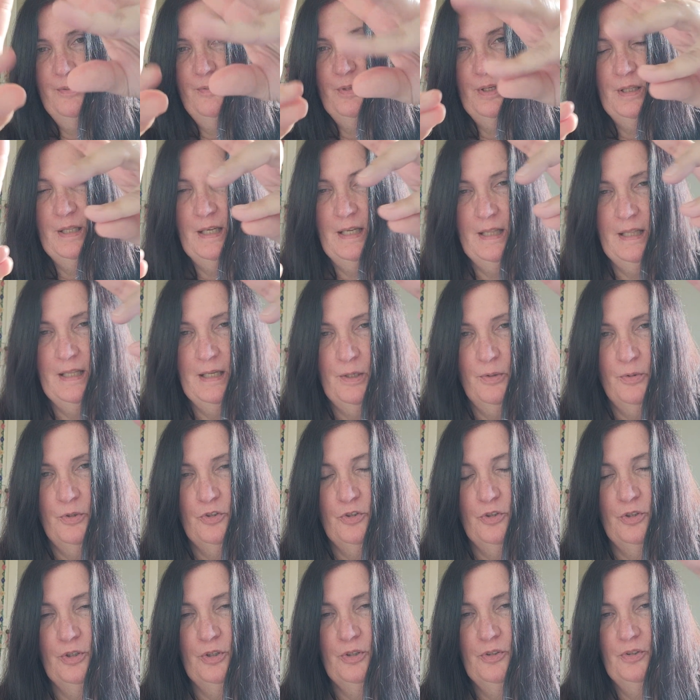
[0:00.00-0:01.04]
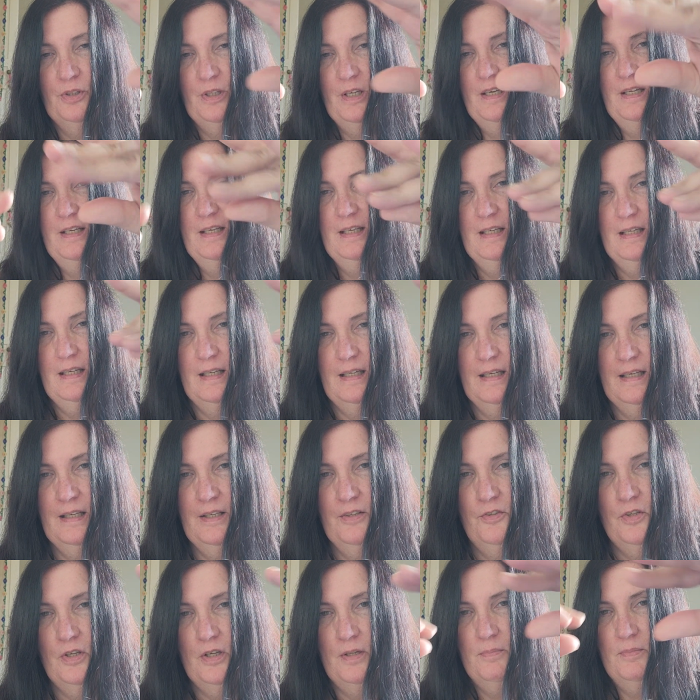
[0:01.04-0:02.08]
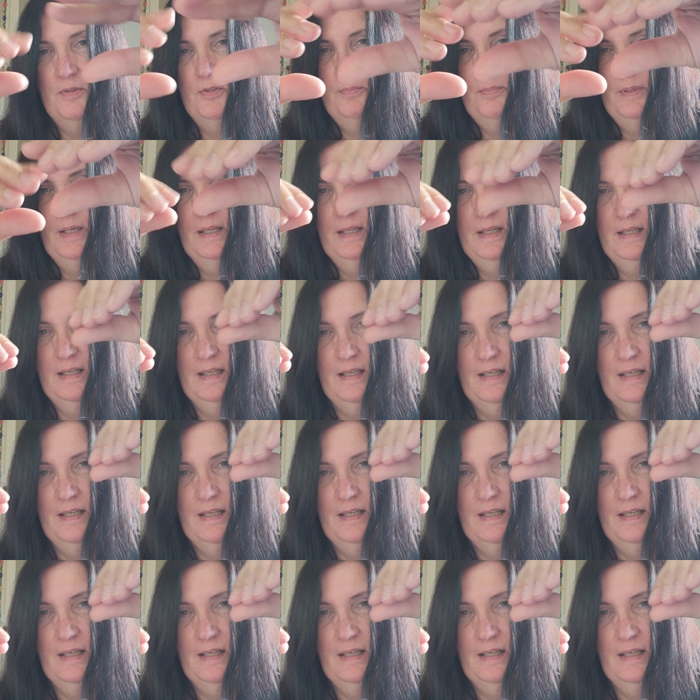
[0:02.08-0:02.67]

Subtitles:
what light language looks like. And as I'm speaking,